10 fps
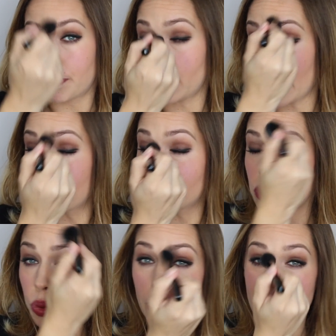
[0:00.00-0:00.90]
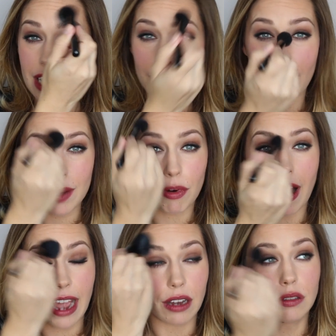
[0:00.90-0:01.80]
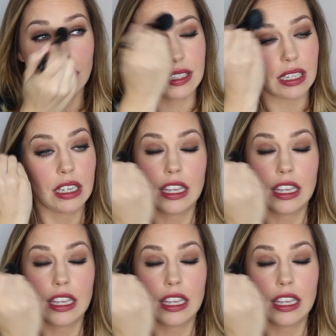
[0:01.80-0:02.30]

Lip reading: like between my brows,